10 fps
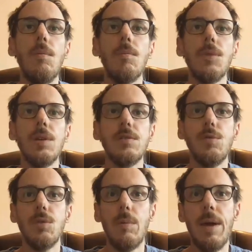this
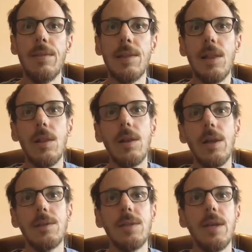fundamental.
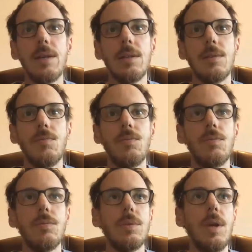Let's take it
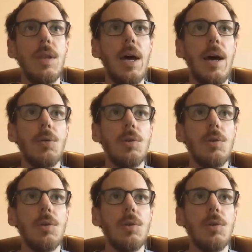out a